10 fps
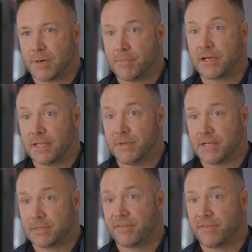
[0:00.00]
primarily
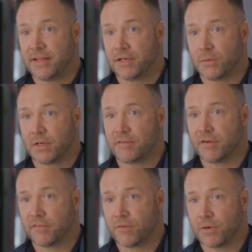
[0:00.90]
because my father worked
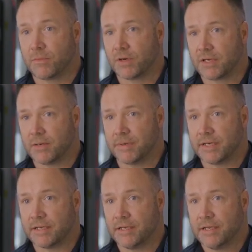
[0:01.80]
for Ford Motor Company.